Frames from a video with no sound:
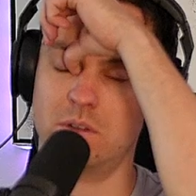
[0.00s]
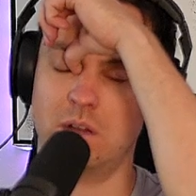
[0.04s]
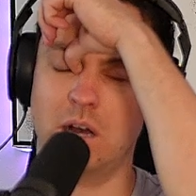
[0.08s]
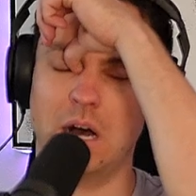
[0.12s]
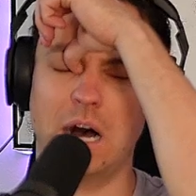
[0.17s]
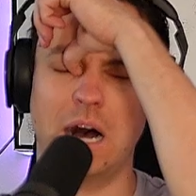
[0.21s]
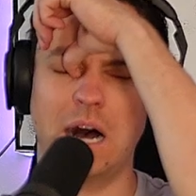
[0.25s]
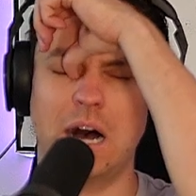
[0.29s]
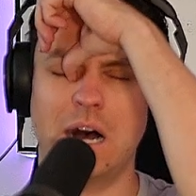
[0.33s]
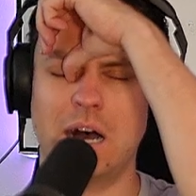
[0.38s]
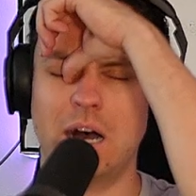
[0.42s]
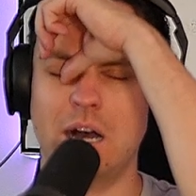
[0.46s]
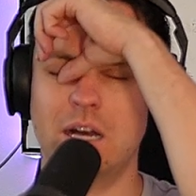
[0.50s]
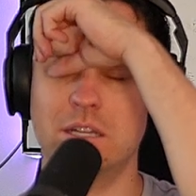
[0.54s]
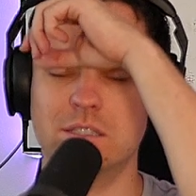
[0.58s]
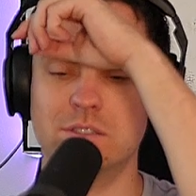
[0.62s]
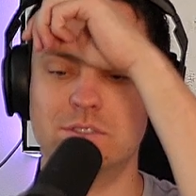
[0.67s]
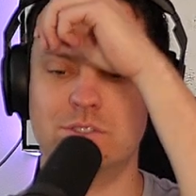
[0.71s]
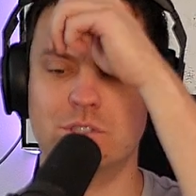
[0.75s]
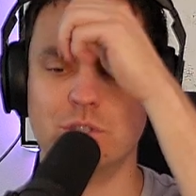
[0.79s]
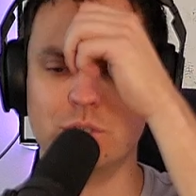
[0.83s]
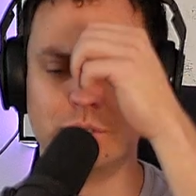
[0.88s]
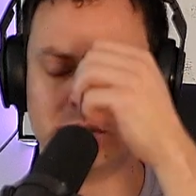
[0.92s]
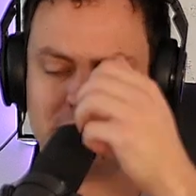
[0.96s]
Uh,
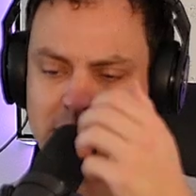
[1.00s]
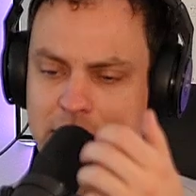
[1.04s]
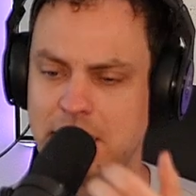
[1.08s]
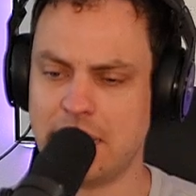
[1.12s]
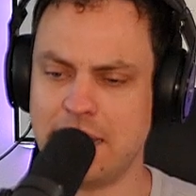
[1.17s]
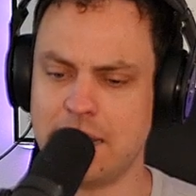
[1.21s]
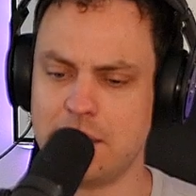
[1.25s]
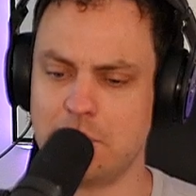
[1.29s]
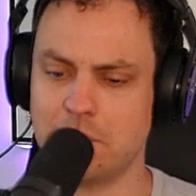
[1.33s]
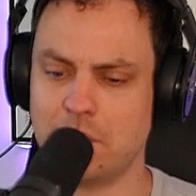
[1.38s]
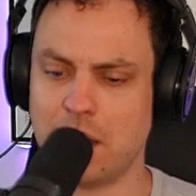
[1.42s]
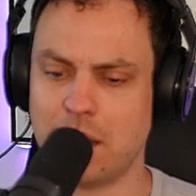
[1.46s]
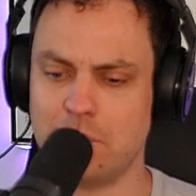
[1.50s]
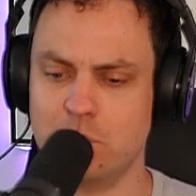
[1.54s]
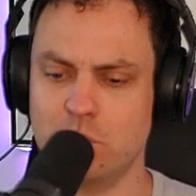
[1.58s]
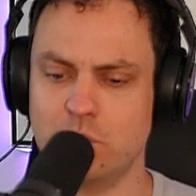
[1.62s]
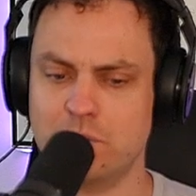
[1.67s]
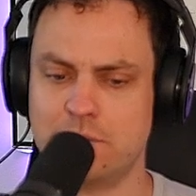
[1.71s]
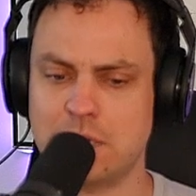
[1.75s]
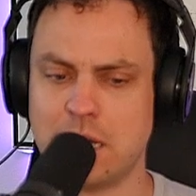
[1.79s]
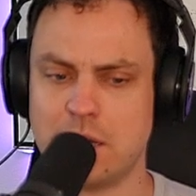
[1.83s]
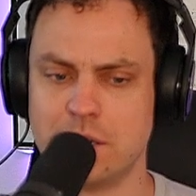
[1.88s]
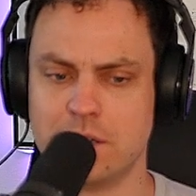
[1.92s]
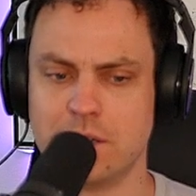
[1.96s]
dude, same. I
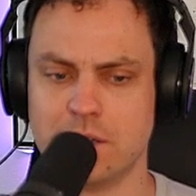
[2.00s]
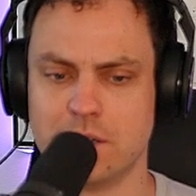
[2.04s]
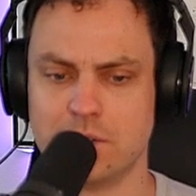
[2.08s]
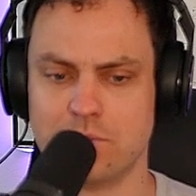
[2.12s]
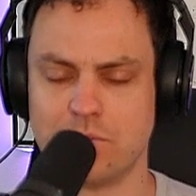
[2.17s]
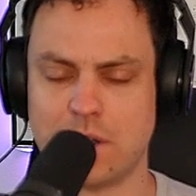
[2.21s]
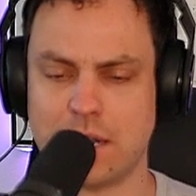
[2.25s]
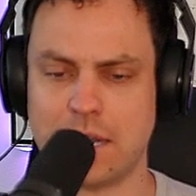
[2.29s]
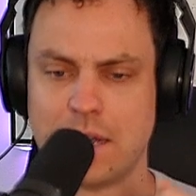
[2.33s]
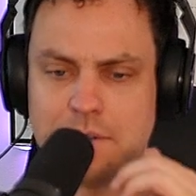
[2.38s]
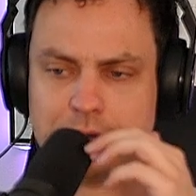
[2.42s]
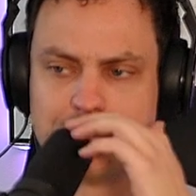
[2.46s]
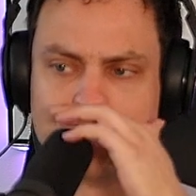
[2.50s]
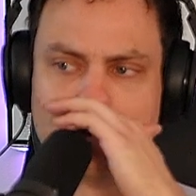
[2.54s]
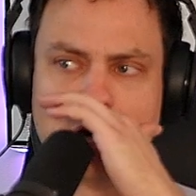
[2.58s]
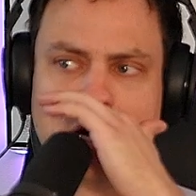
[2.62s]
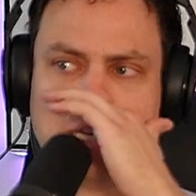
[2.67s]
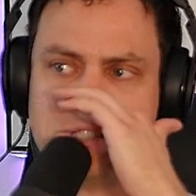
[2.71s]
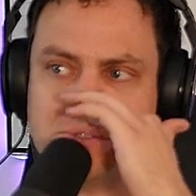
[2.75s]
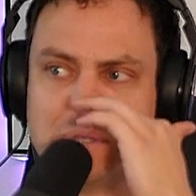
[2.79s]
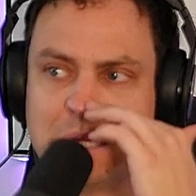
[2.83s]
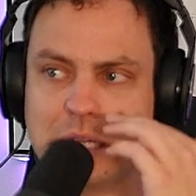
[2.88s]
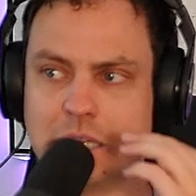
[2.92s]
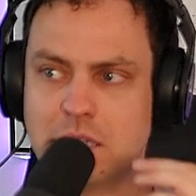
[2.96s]
moved out here right after
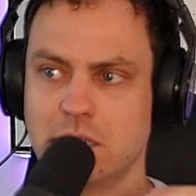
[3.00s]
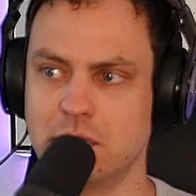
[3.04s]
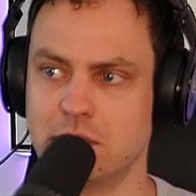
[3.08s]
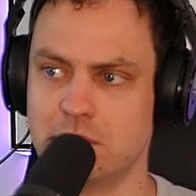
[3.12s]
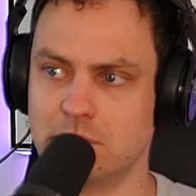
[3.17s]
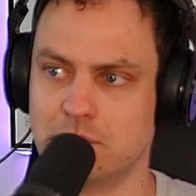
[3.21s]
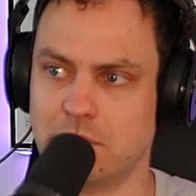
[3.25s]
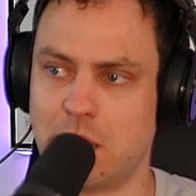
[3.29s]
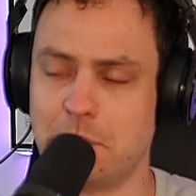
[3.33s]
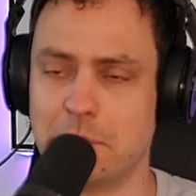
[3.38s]
graduating. Right.